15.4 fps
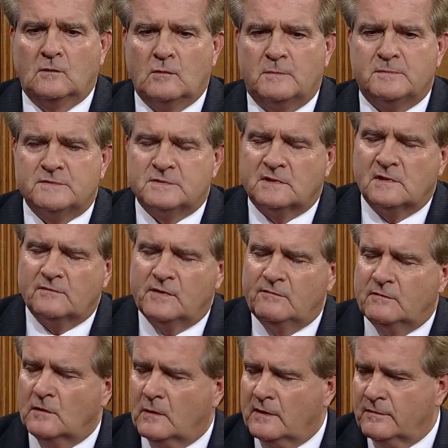Now, Representative,
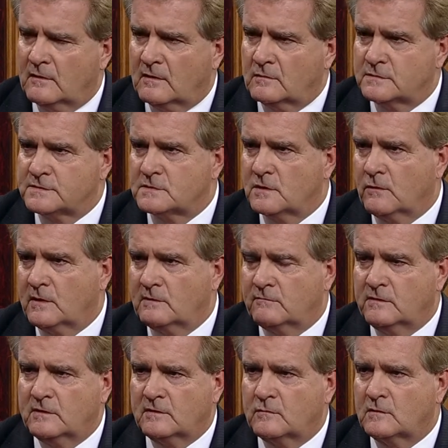even though I thought it was a great
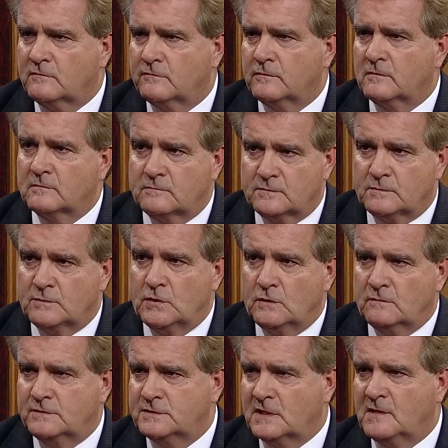victory for
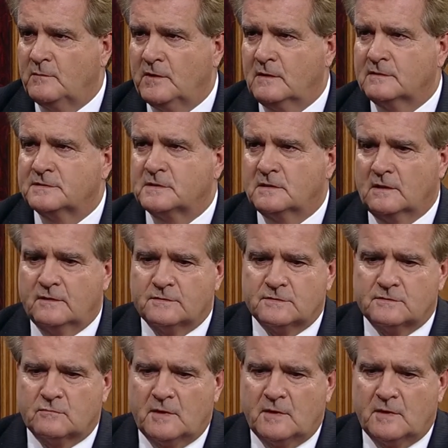you and Jay Billis and others,